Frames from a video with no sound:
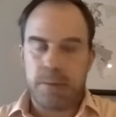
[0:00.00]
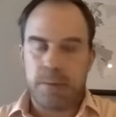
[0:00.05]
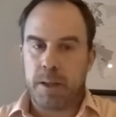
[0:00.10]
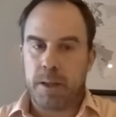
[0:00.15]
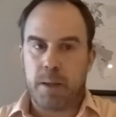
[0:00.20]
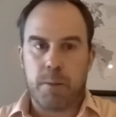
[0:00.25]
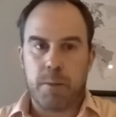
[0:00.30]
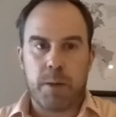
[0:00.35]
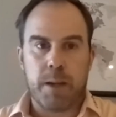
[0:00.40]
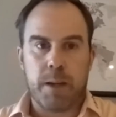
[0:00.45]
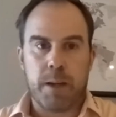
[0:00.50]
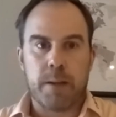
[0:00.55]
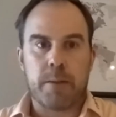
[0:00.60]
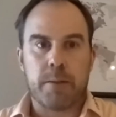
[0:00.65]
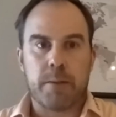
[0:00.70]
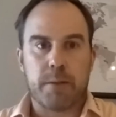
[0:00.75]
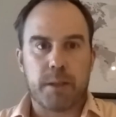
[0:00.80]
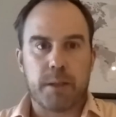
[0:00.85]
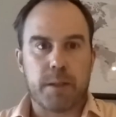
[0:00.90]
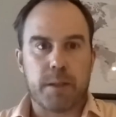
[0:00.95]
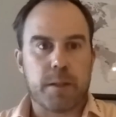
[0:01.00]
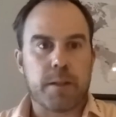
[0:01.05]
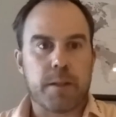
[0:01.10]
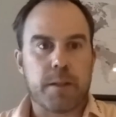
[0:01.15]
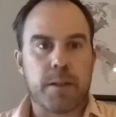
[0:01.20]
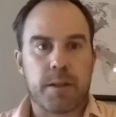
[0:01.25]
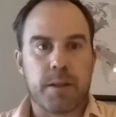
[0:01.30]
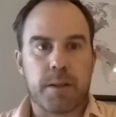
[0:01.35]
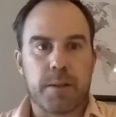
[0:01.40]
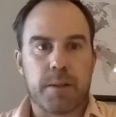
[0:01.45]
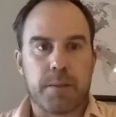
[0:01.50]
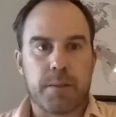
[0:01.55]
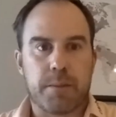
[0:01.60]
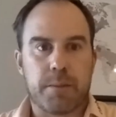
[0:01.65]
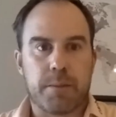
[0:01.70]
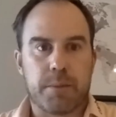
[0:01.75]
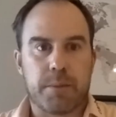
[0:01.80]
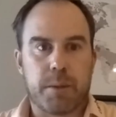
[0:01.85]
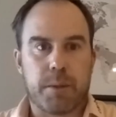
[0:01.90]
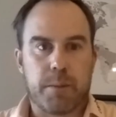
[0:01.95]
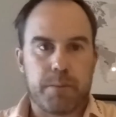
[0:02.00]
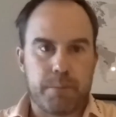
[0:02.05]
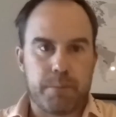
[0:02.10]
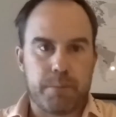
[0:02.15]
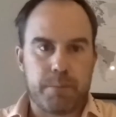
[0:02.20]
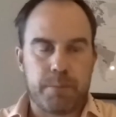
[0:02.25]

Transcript: when they win, listen to their their